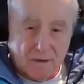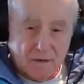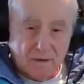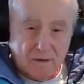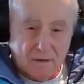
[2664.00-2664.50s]

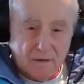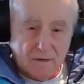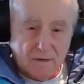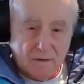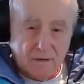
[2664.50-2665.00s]
mm-hmm.
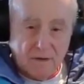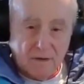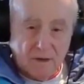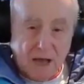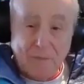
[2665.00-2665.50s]

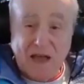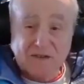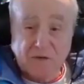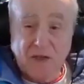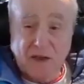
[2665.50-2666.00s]
i'm
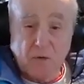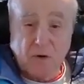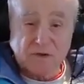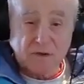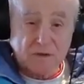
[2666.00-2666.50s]
asking you that
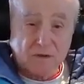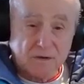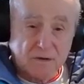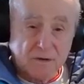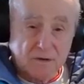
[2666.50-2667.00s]
question
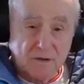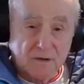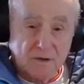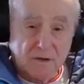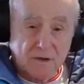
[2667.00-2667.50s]

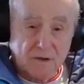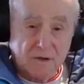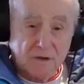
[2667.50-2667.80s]
yes